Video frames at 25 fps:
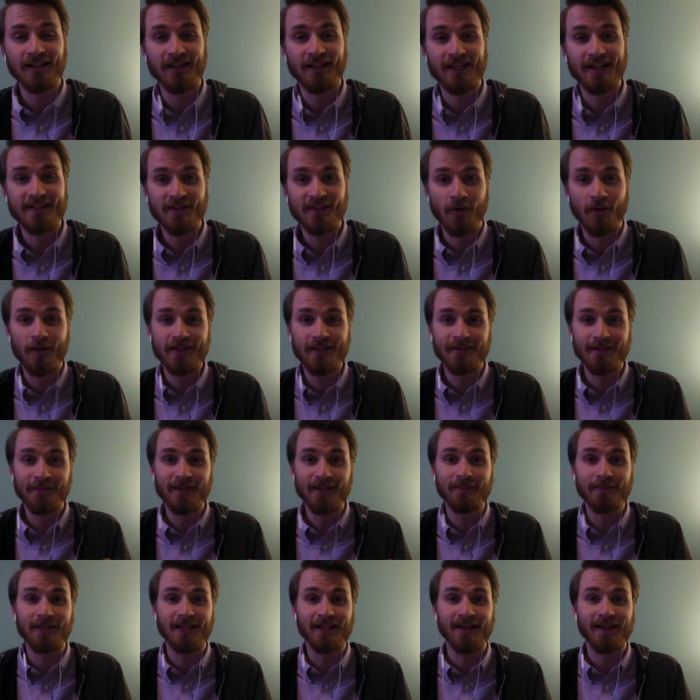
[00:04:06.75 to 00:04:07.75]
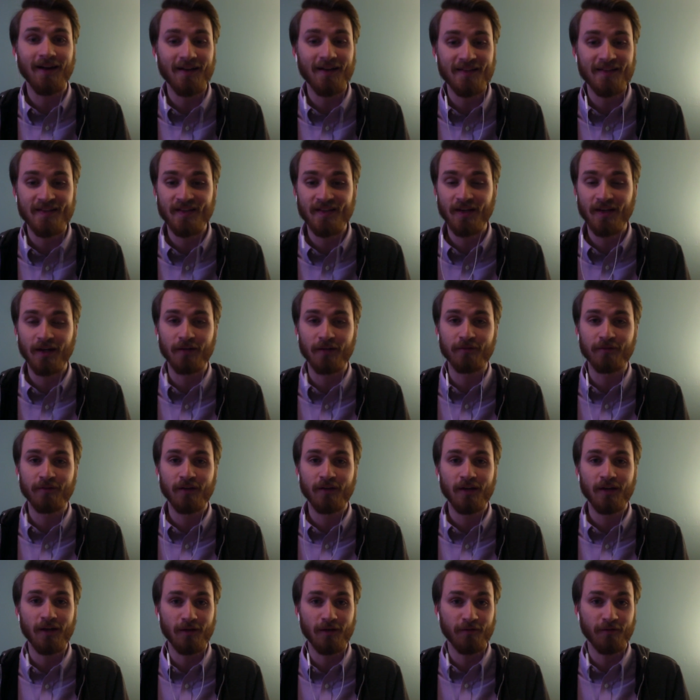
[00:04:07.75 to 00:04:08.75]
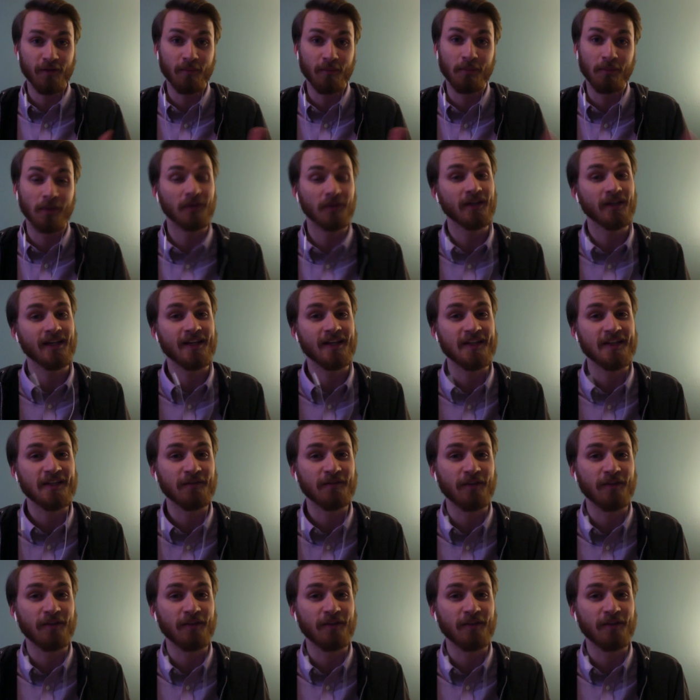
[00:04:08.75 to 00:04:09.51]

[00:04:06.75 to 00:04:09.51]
it's going to be because of the brilliance